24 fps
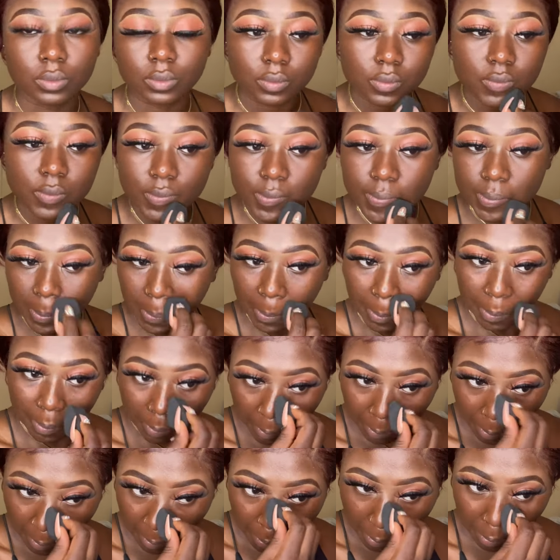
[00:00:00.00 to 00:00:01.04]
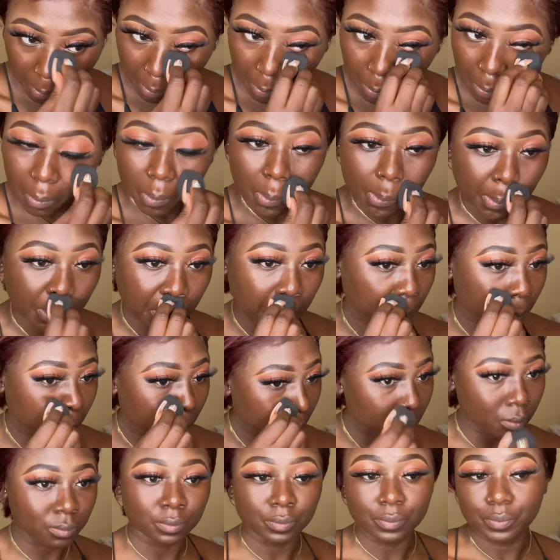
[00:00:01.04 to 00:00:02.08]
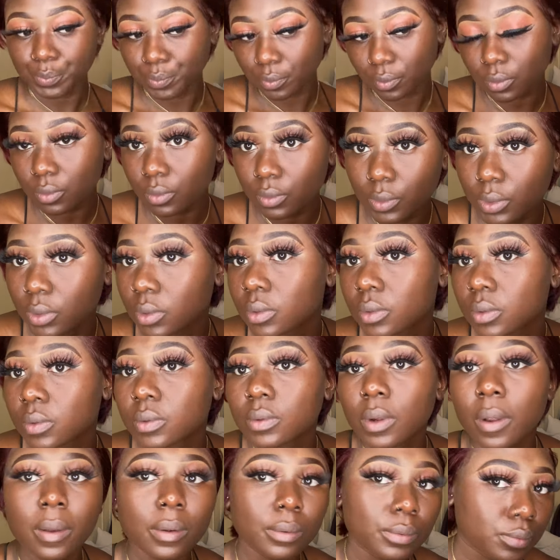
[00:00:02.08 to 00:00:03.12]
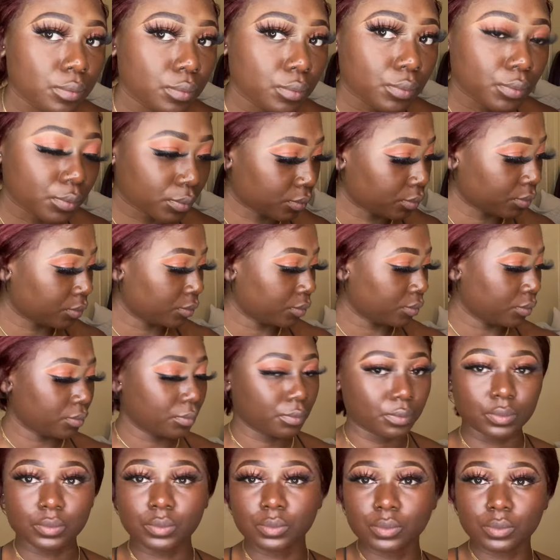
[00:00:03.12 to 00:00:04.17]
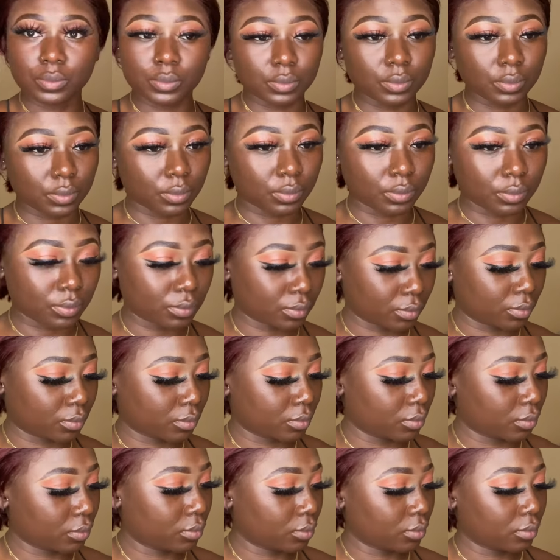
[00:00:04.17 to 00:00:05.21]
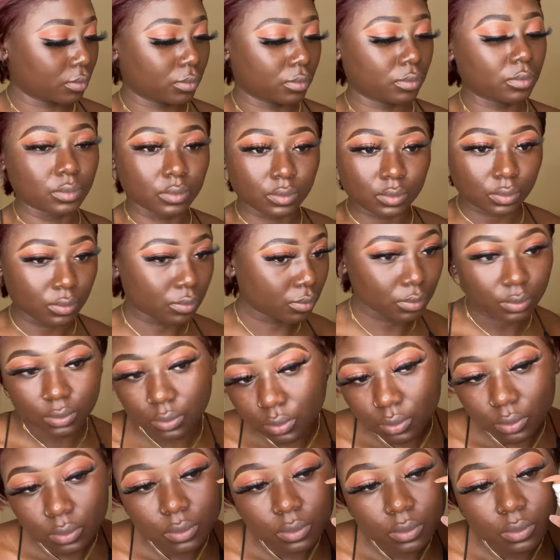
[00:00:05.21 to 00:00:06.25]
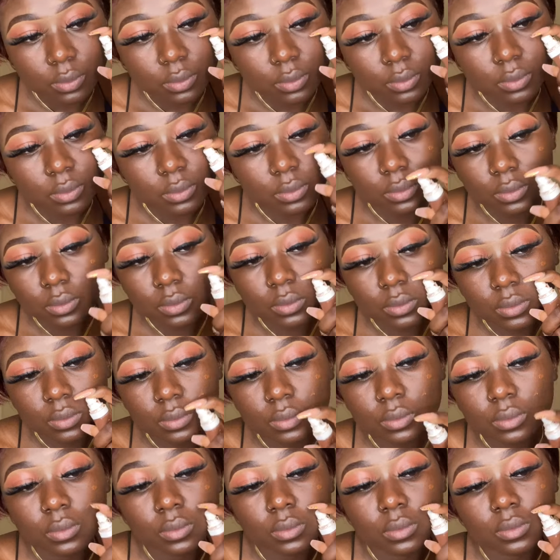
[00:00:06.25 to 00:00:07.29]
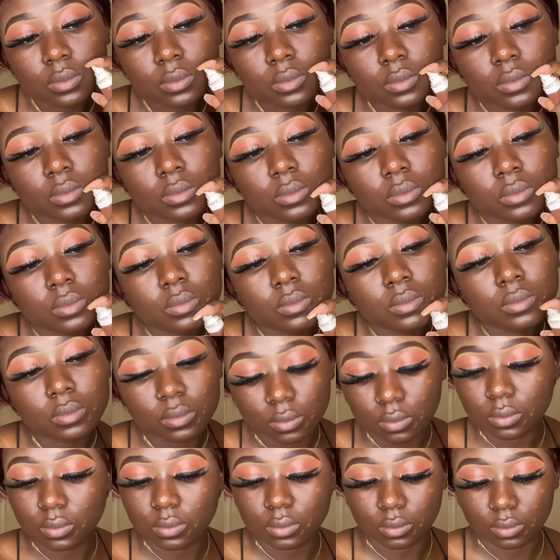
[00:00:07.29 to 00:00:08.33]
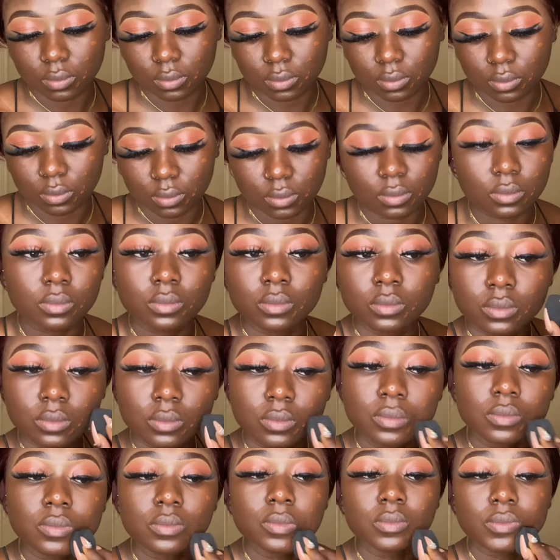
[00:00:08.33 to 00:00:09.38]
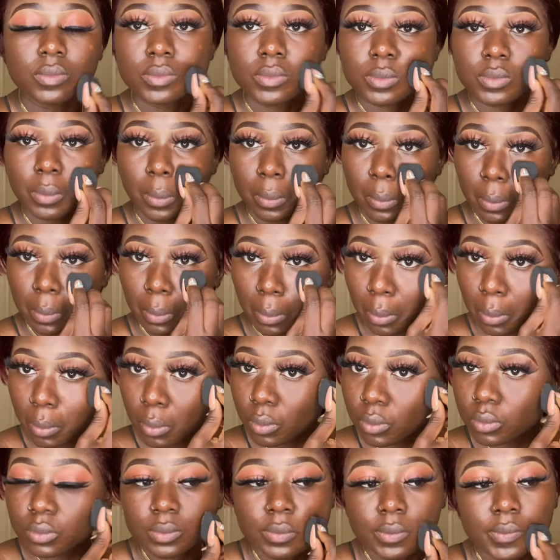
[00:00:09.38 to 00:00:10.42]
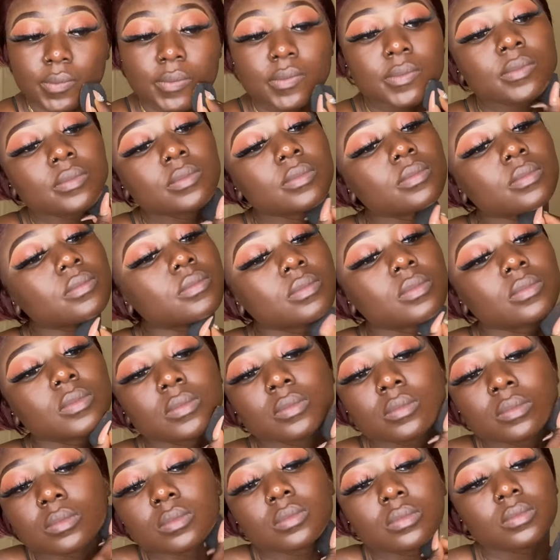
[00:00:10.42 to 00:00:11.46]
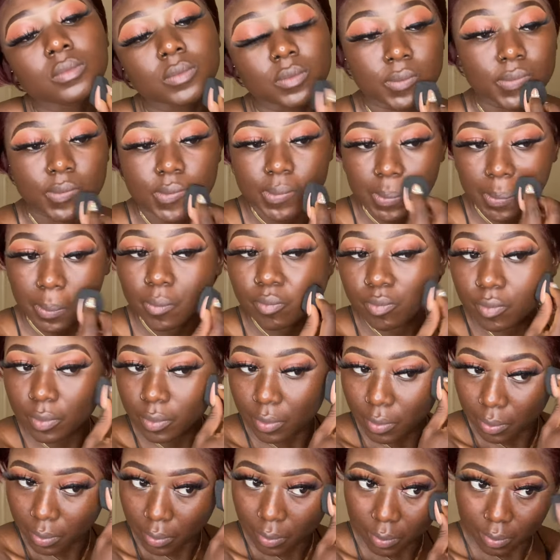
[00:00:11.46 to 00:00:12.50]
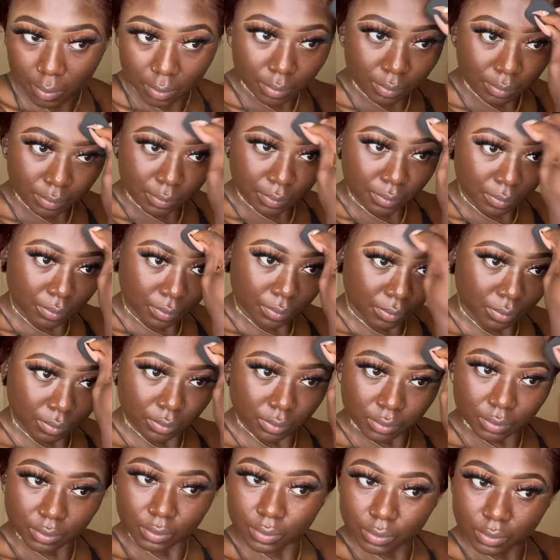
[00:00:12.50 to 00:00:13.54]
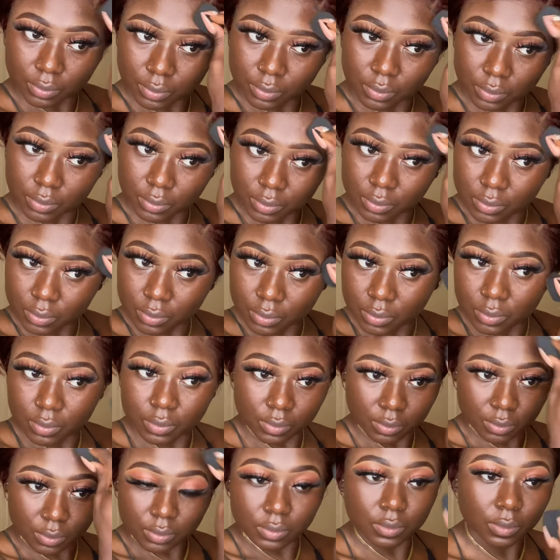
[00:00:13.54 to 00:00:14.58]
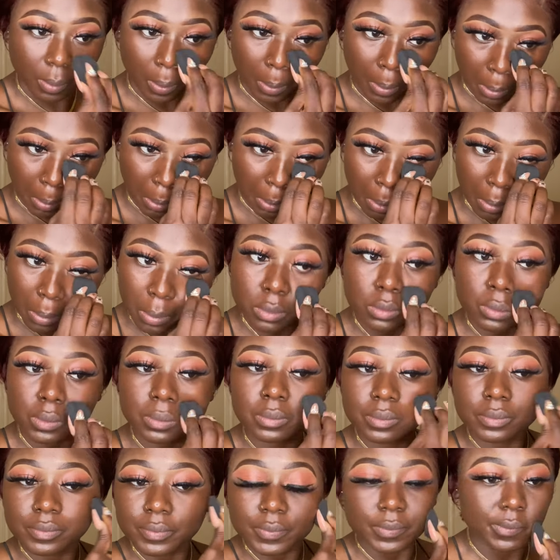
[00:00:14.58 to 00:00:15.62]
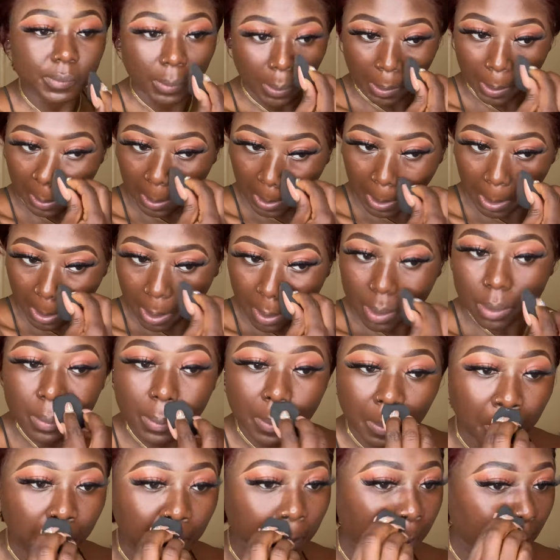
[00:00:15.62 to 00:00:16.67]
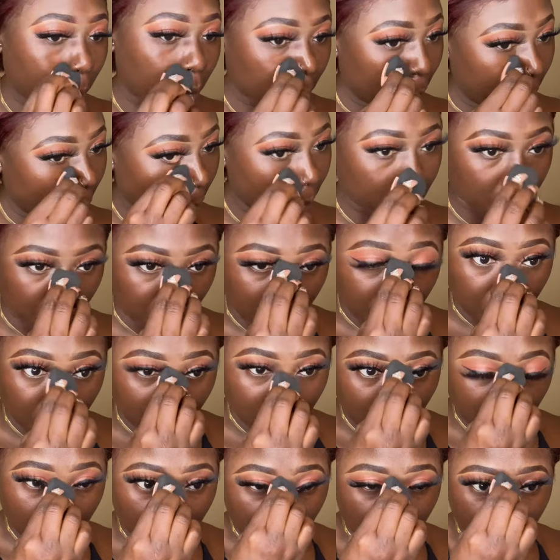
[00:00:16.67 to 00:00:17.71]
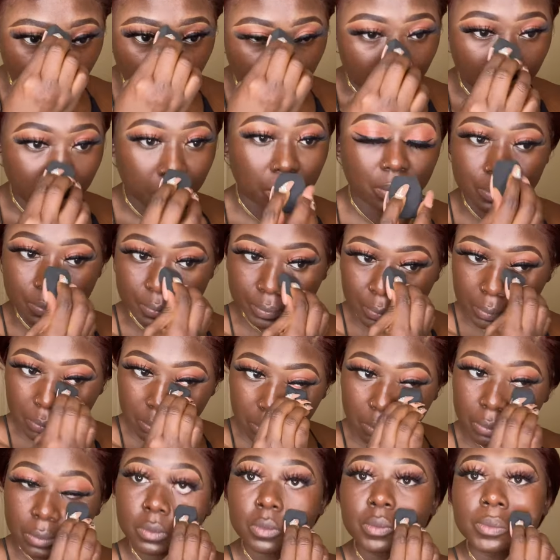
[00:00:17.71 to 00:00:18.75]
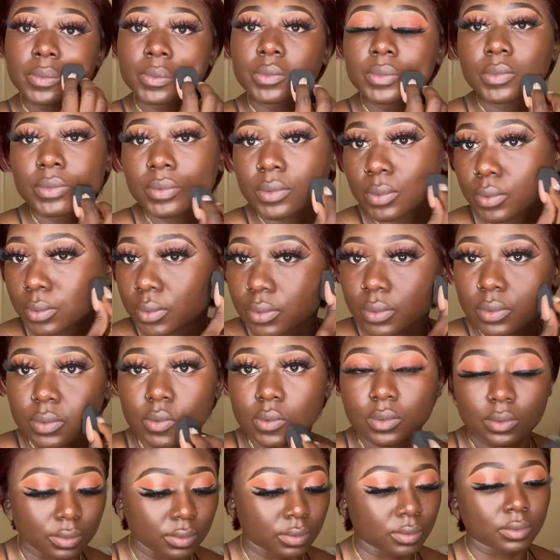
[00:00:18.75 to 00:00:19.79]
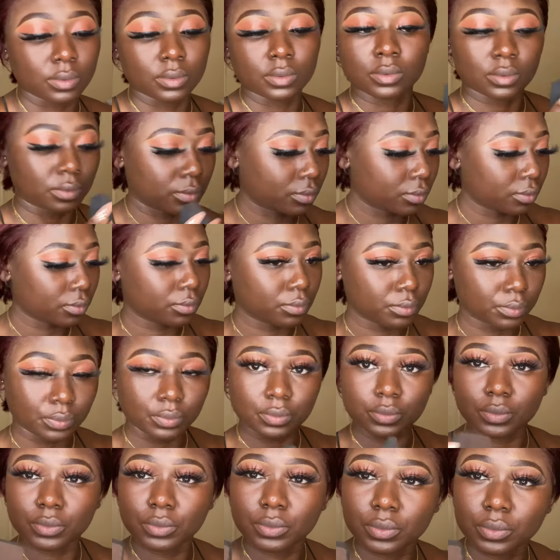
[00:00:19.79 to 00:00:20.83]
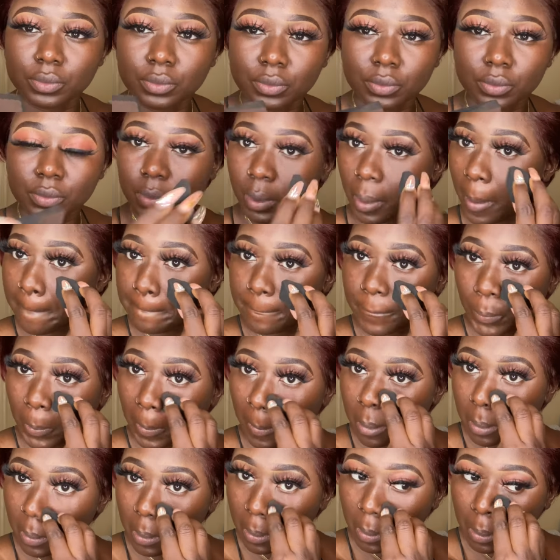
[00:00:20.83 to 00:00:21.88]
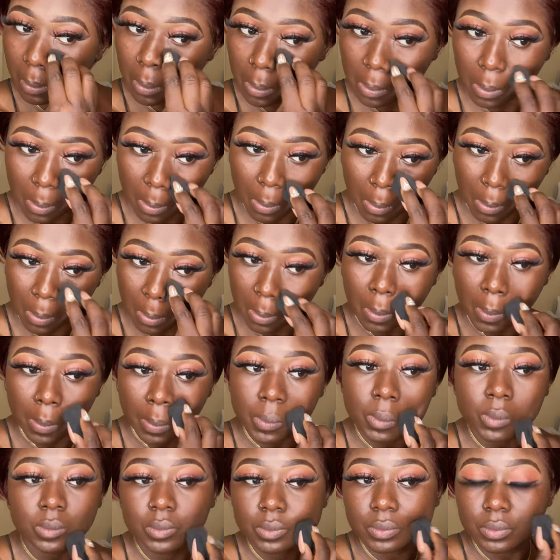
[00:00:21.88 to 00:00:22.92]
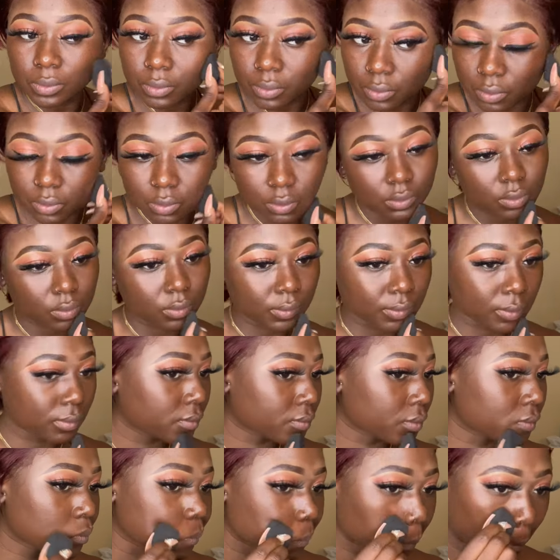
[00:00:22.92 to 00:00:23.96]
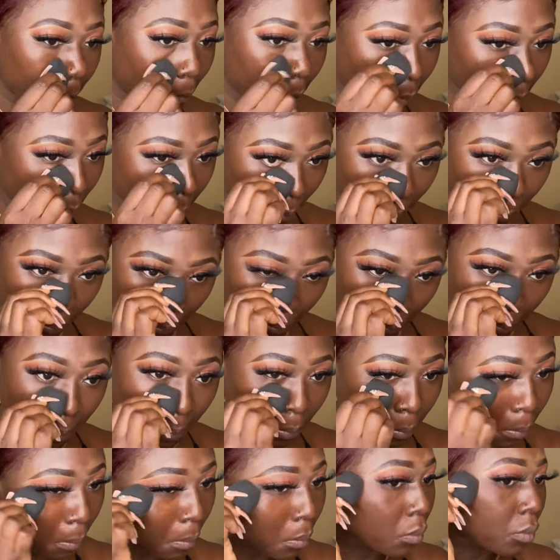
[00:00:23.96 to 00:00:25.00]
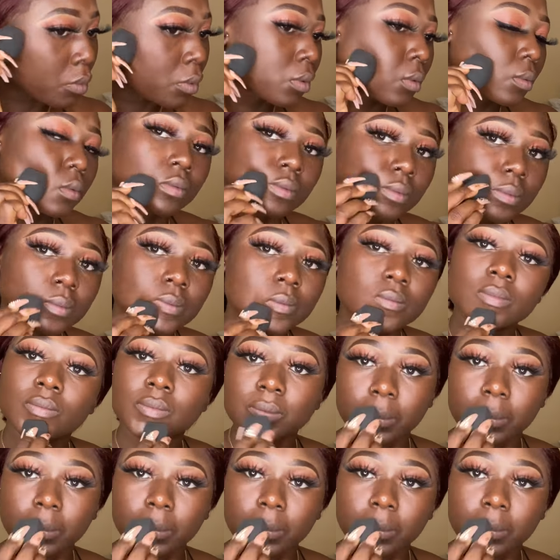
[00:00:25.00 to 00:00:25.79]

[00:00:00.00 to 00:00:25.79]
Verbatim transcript: in applying your foundation, guys, please, please, please, please do not forget to apply it on your neck area and underneath your chin as well. Please, because it's going to blend in seamlessly. We don't want to see where your foundation starts and where your foundation ends. So please get your right shade and also blend it down to your neck.